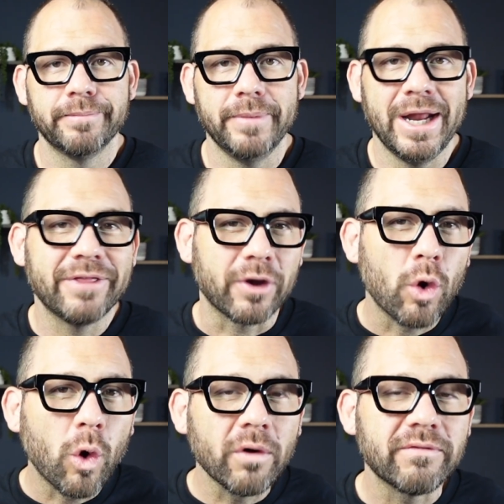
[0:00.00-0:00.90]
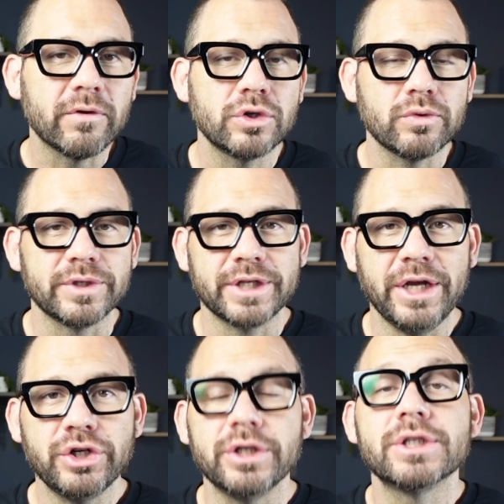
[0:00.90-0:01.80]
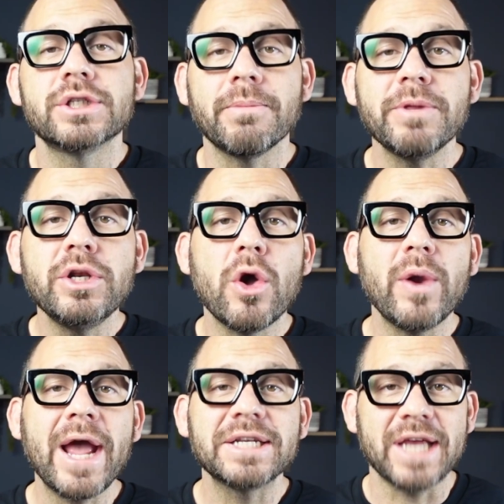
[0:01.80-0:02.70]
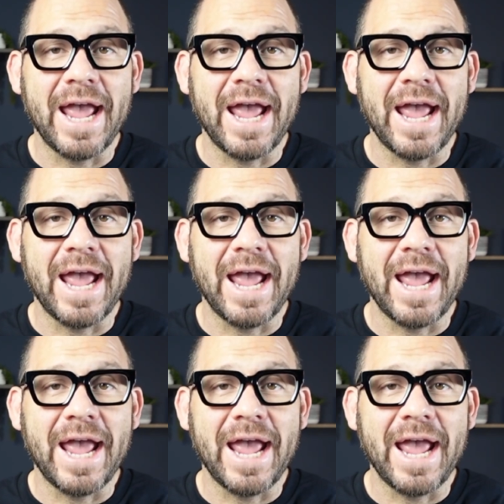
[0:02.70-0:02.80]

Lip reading: And at the core of virtualization is something known as a